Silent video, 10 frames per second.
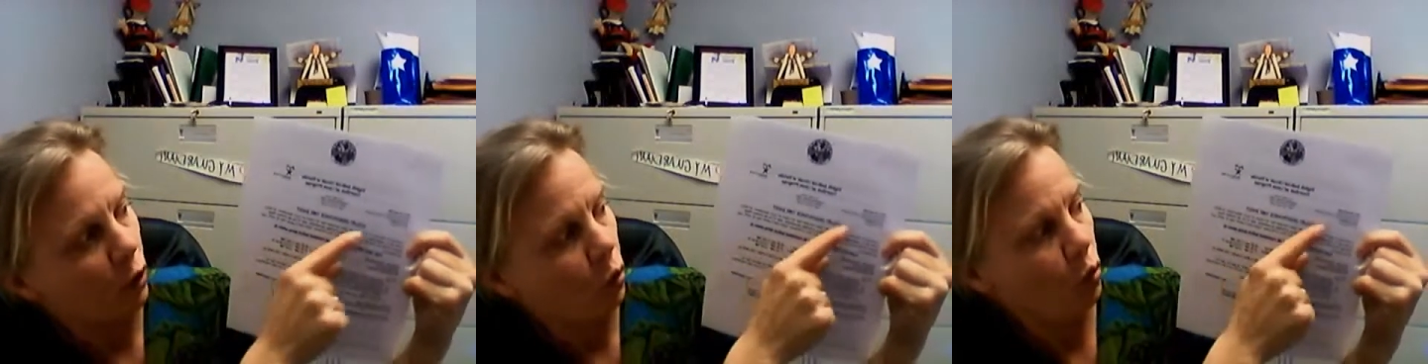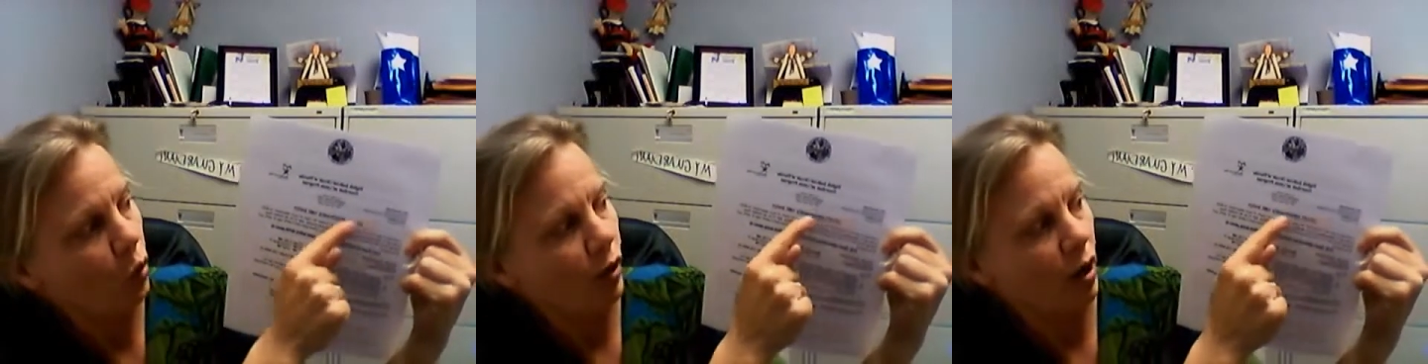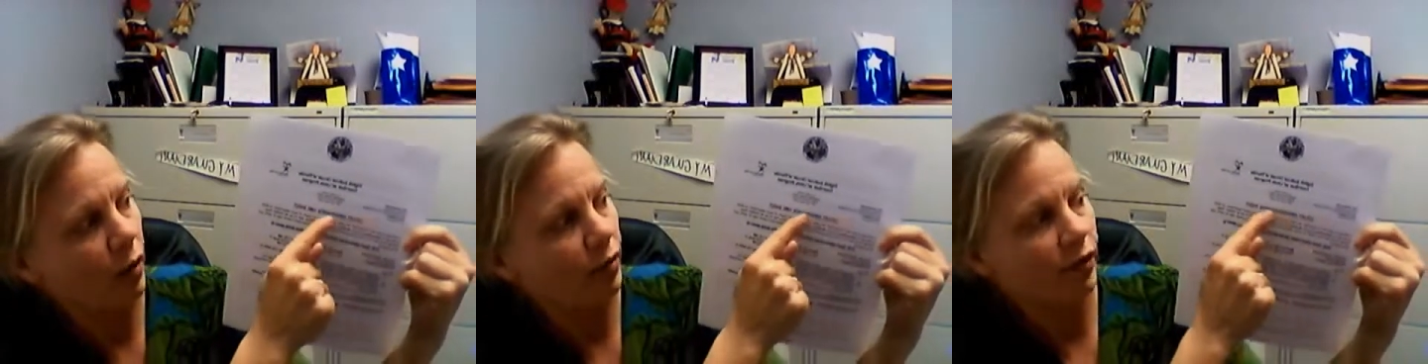court
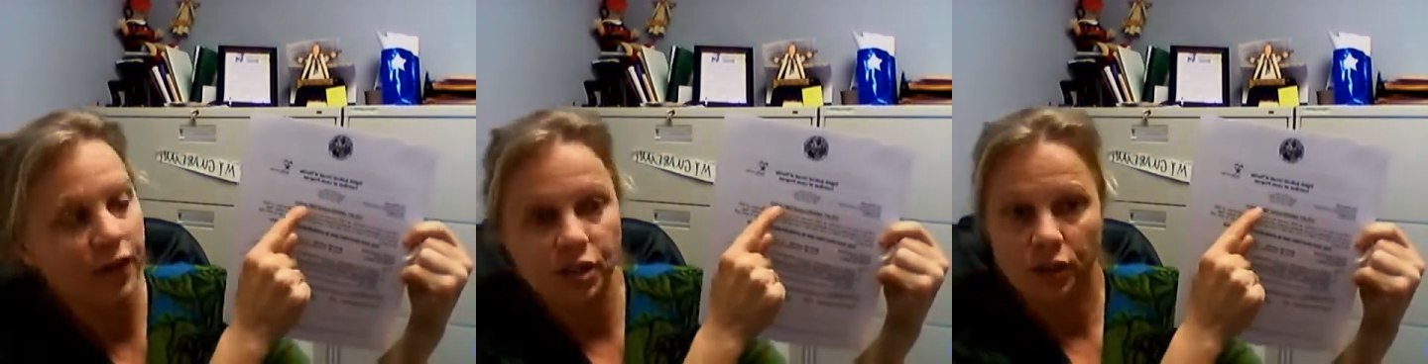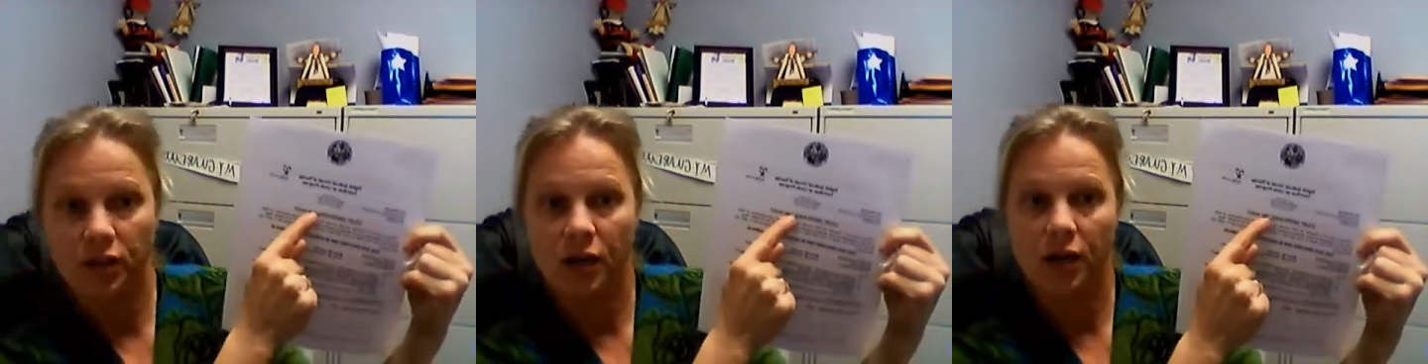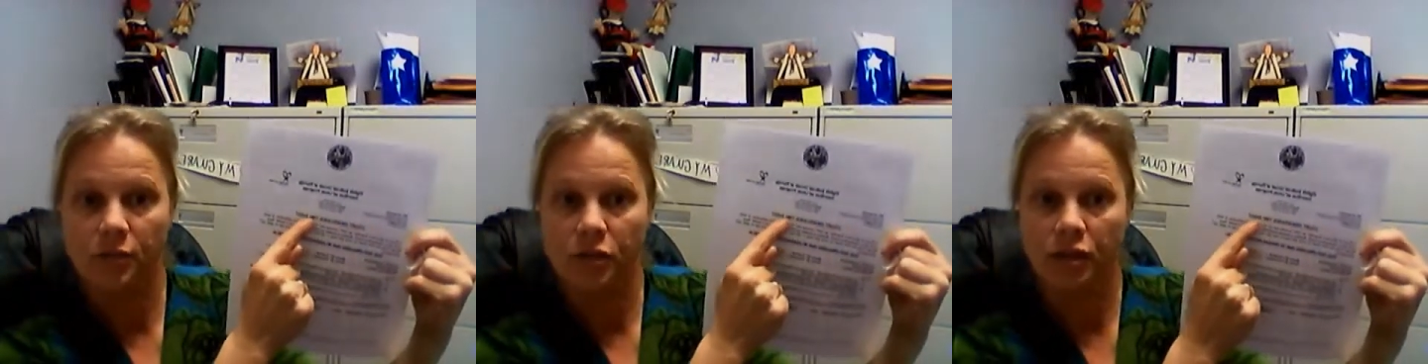observation
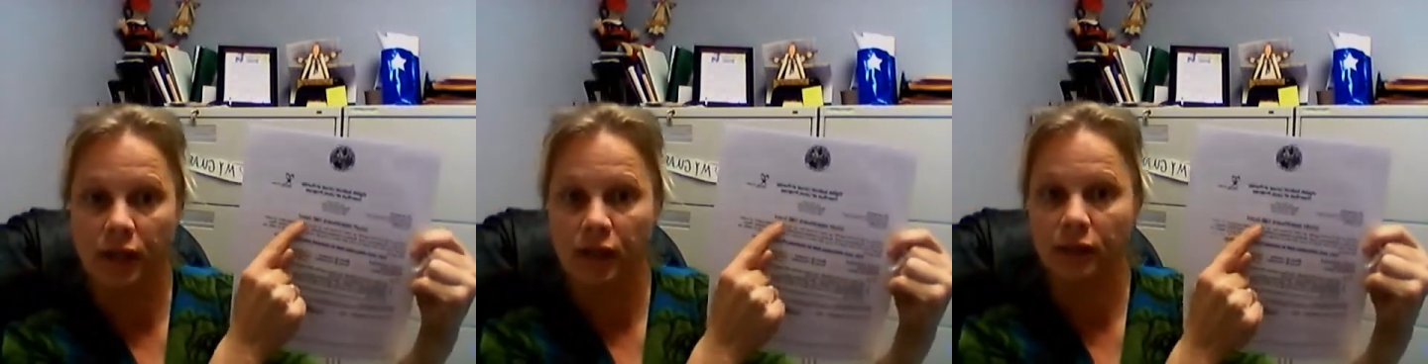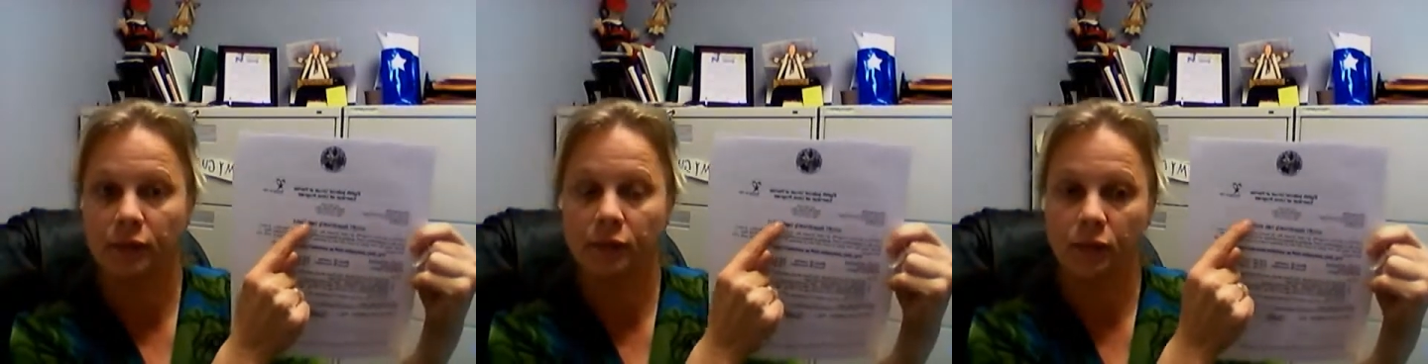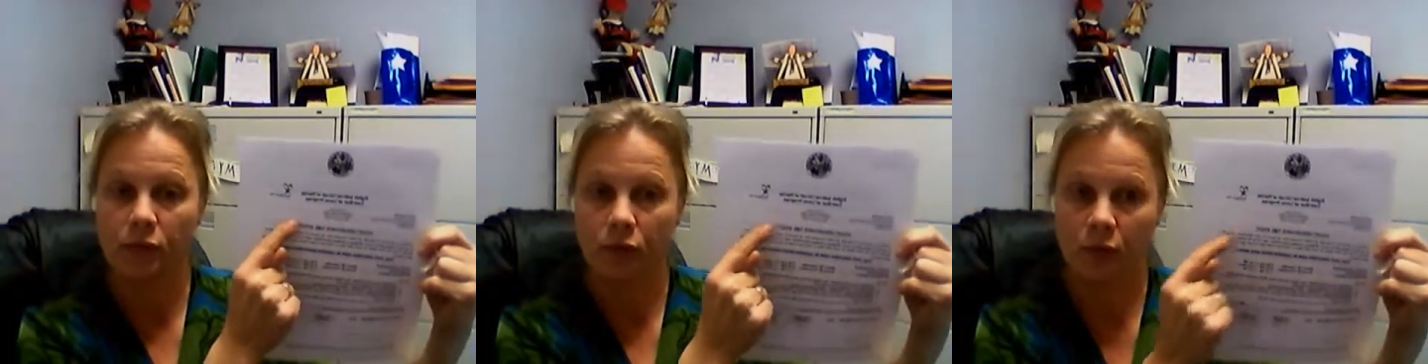timesheet.
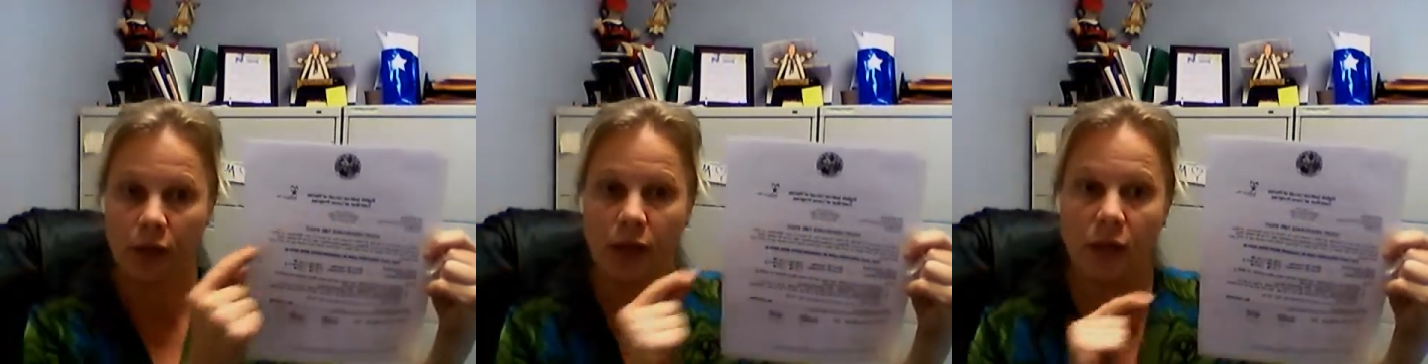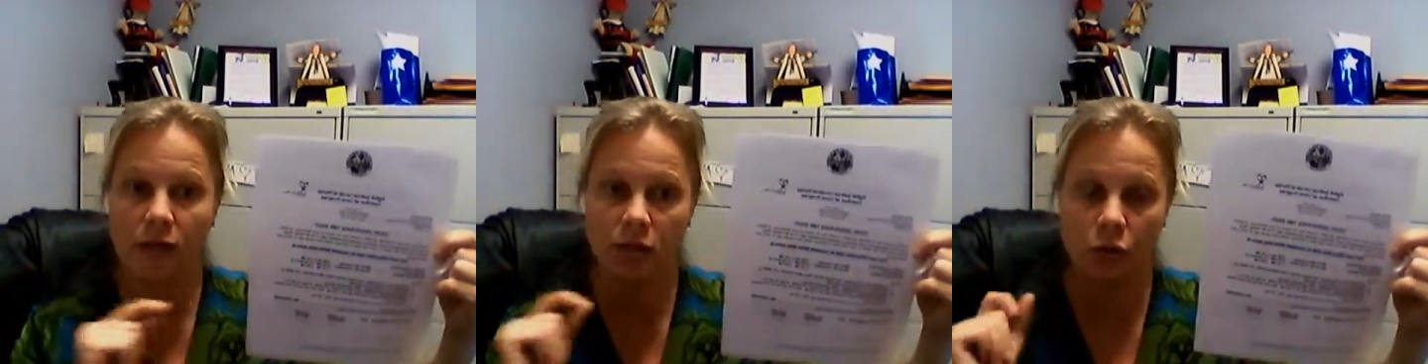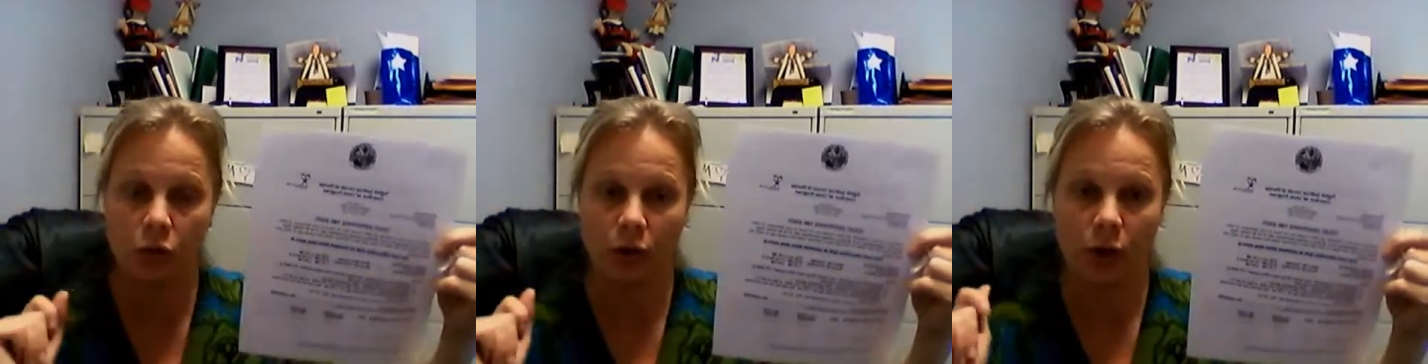Okay?
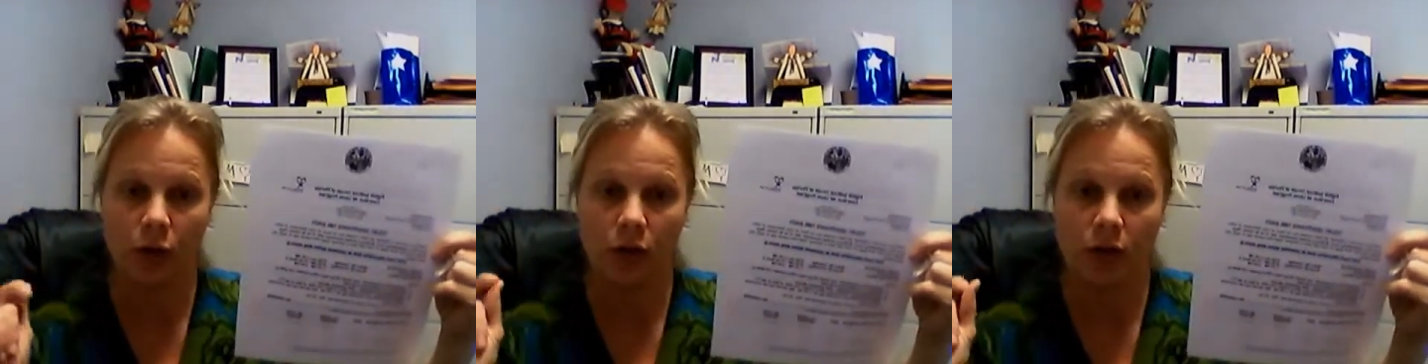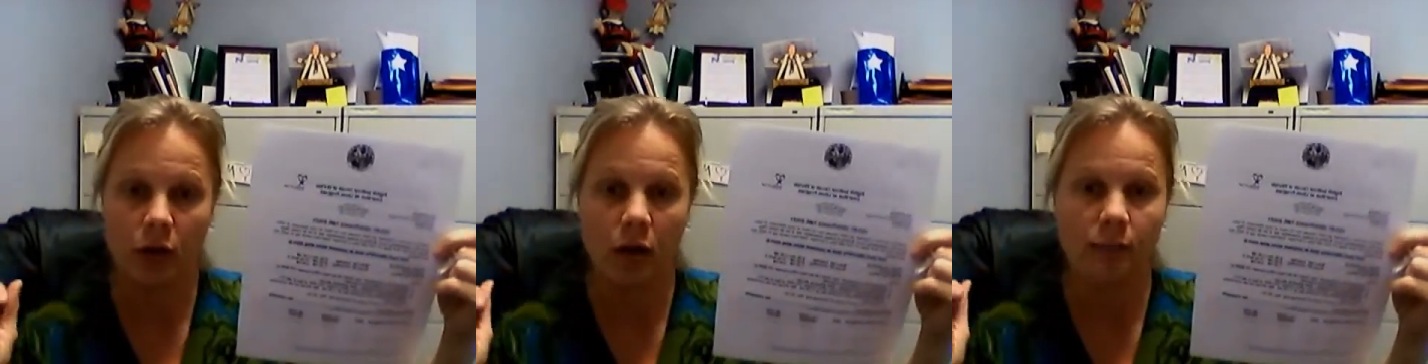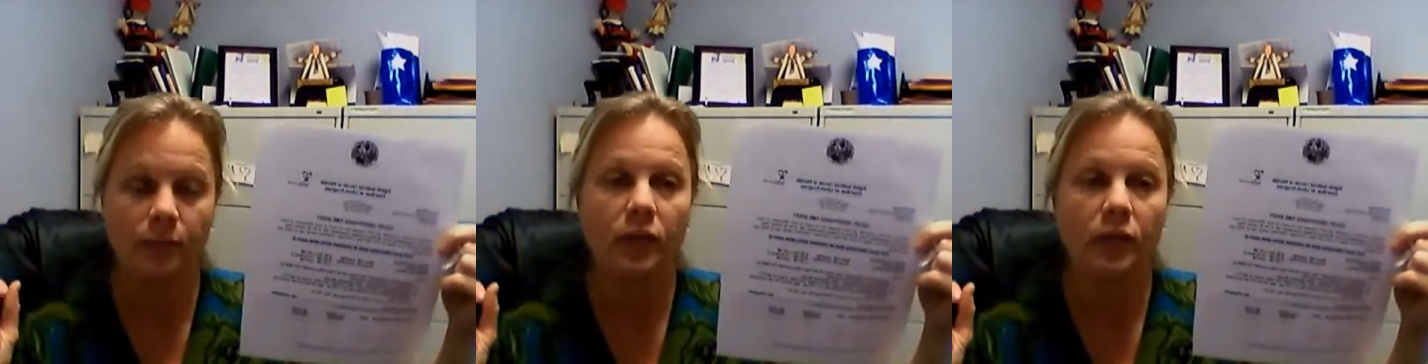Sort of near the top.